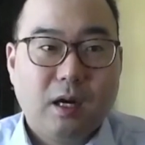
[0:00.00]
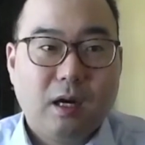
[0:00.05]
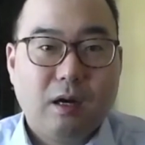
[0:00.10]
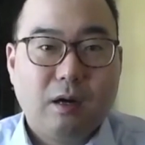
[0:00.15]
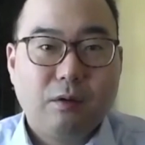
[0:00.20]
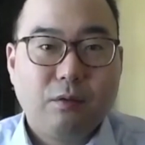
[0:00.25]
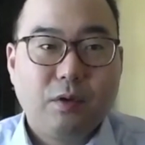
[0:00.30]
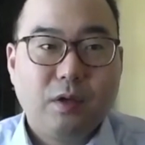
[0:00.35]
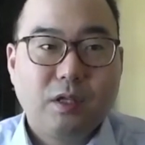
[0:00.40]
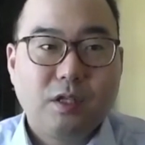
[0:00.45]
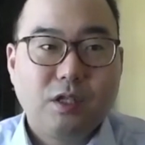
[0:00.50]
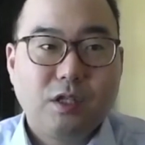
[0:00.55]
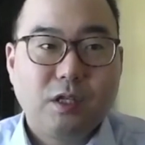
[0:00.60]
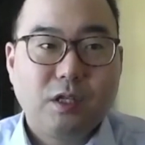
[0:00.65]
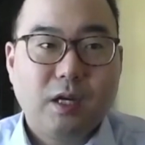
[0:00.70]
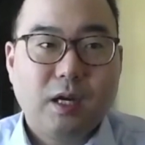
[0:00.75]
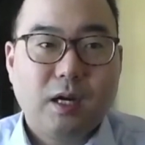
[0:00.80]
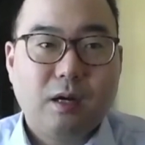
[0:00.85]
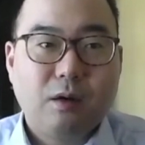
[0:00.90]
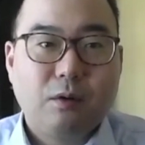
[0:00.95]
which
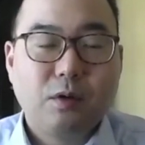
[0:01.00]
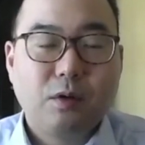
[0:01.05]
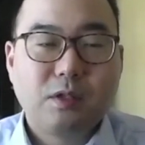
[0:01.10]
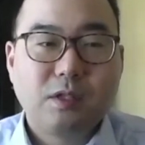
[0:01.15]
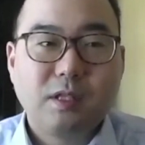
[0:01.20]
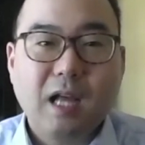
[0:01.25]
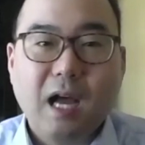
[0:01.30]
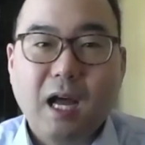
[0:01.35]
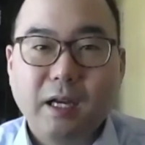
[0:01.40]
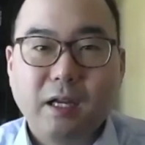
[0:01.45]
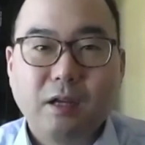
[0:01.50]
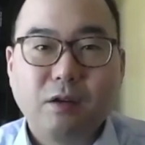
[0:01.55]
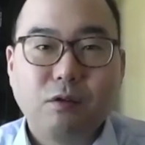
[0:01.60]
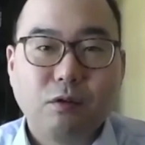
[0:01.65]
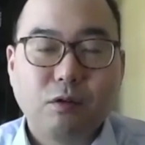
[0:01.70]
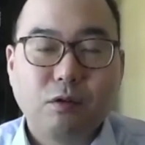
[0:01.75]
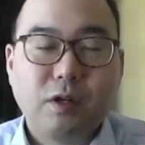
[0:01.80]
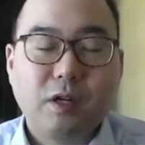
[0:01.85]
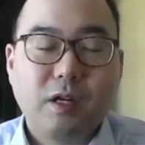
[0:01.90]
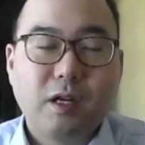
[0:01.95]
was not
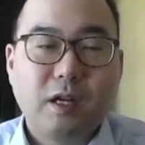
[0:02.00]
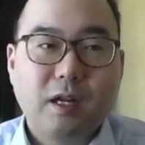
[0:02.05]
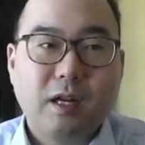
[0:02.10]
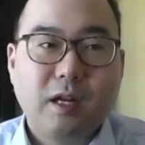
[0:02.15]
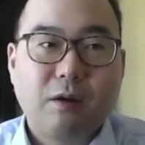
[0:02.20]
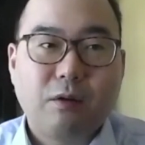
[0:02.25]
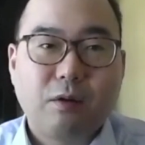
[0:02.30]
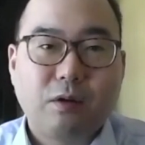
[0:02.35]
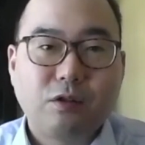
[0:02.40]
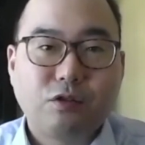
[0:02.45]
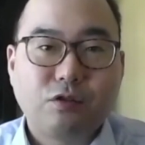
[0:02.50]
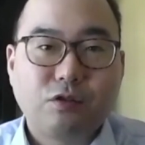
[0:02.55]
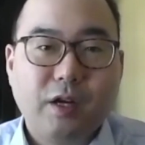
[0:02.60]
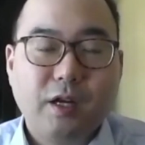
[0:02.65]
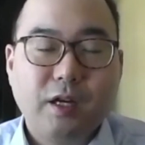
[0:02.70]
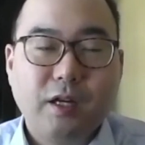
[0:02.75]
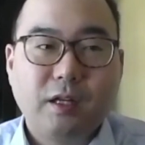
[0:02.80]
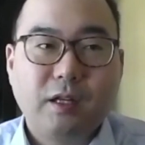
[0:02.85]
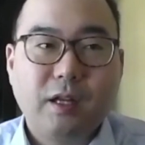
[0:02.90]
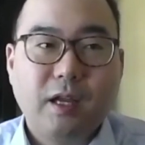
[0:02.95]
included in our
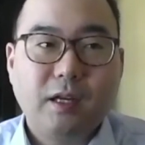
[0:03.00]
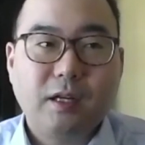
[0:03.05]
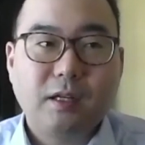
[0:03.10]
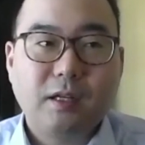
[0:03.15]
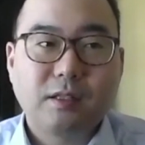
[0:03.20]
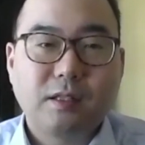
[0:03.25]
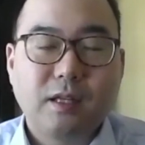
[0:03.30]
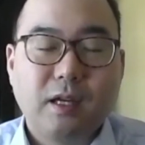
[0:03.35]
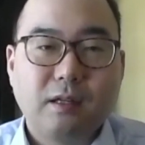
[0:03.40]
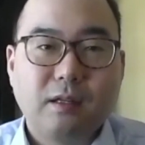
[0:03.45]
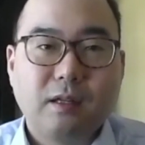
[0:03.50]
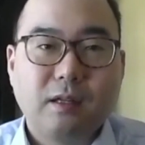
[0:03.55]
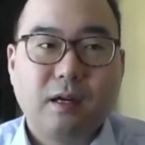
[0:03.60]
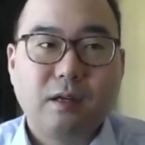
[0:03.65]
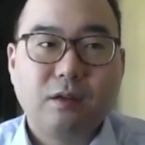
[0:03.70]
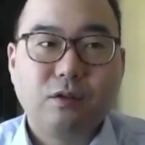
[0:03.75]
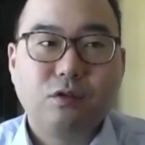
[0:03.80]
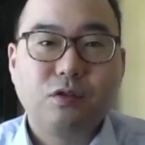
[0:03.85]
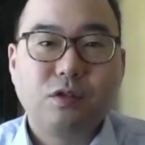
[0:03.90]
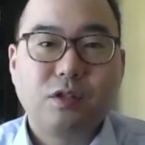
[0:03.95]
training data set,
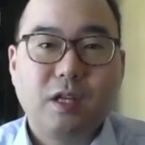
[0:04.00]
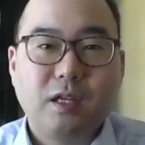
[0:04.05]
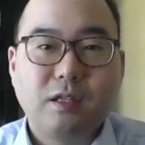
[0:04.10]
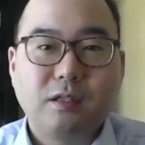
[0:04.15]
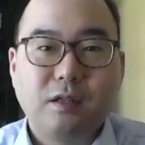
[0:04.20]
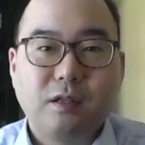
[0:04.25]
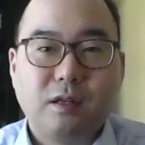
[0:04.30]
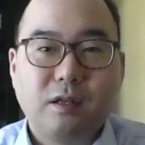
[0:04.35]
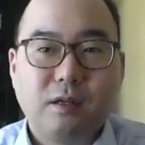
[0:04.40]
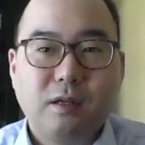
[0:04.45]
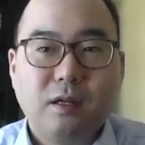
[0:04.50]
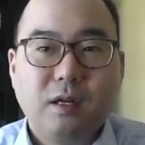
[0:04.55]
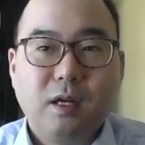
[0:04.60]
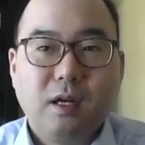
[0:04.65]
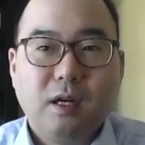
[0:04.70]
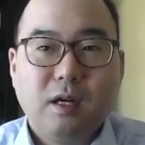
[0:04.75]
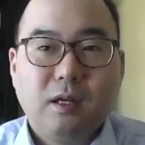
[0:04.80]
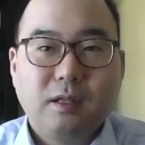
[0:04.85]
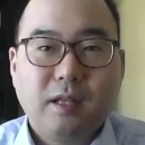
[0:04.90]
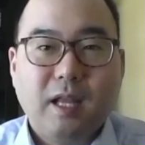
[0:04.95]
used as a
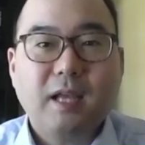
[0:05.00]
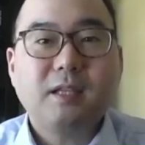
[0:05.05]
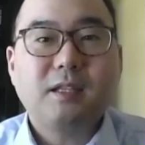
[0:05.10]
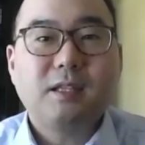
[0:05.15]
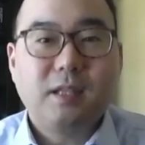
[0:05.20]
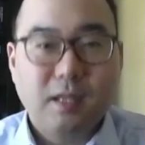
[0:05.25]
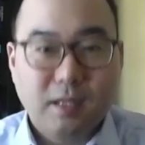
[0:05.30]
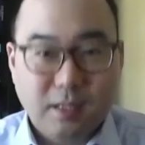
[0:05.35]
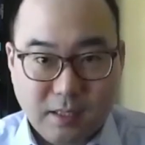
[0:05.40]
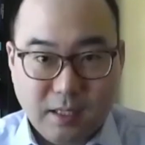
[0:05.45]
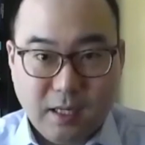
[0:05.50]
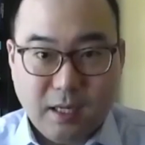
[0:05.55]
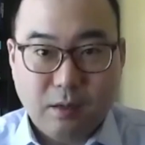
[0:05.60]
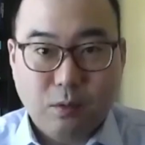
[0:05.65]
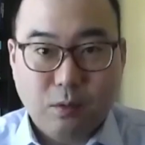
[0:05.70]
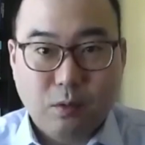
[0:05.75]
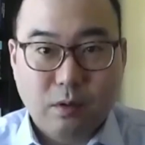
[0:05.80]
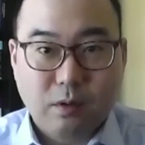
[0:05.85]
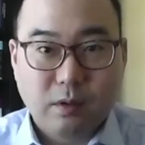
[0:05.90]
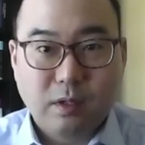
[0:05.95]
testing set
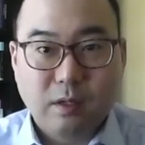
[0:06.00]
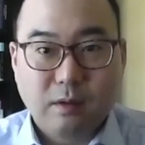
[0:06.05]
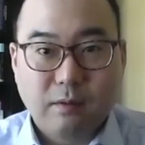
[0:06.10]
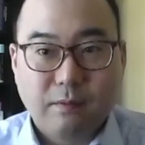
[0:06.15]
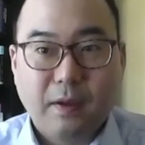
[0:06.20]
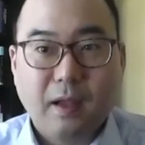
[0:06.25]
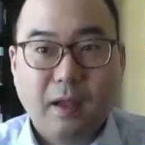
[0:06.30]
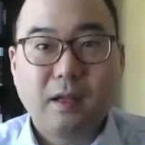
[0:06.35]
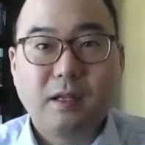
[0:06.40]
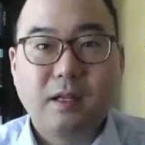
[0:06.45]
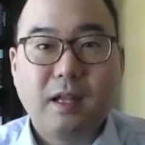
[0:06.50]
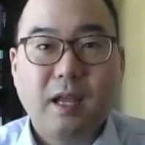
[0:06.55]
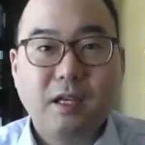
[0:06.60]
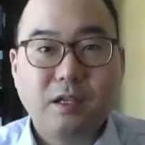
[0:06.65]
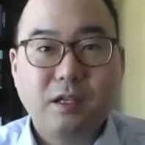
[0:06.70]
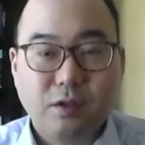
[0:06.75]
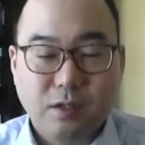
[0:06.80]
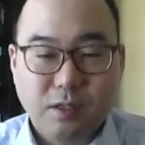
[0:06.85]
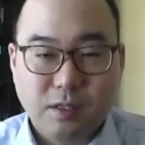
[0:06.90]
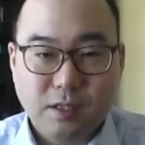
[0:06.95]
or the
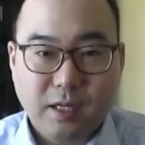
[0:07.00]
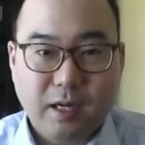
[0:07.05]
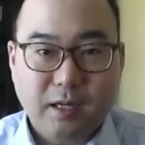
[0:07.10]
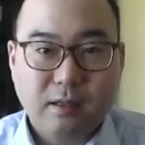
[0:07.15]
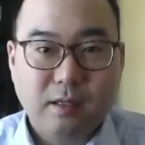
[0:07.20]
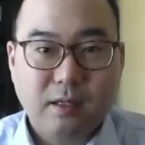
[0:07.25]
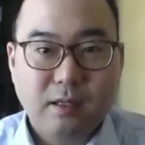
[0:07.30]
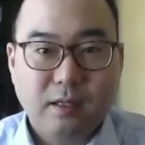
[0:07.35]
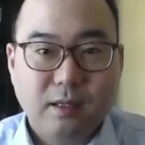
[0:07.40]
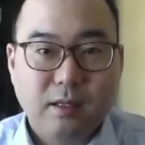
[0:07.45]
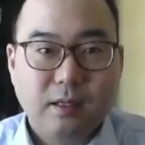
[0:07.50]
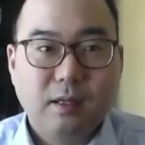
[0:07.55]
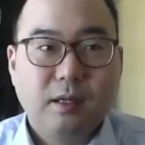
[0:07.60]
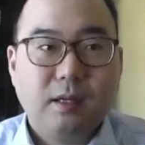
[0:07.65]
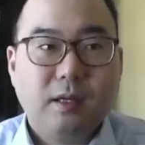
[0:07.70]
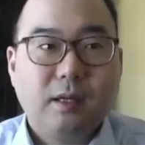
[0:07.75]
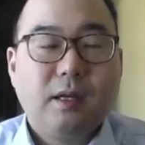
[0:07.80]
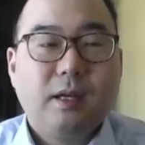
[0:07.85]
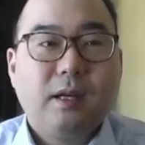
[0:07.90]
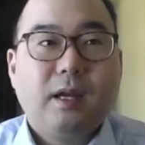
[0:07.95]
validation set.
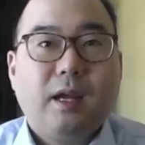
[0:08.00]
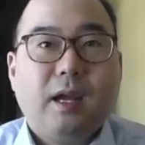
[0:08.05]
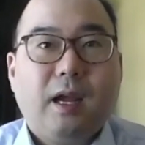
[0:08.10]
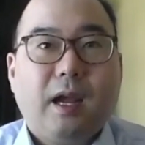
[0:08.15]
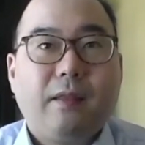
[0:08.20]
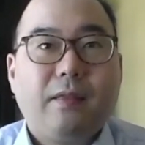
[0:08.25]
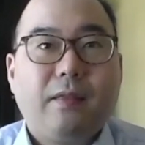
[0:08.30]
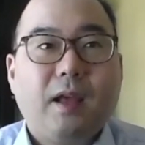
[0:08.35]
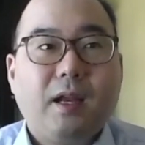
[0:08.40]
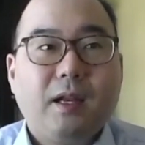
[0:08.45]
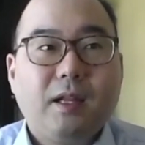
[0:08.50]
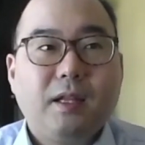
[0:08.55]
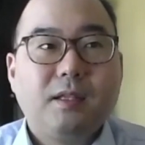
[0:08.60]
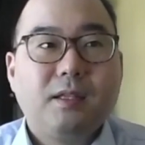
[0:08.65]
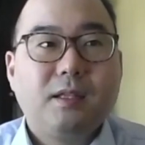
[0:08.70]
And then in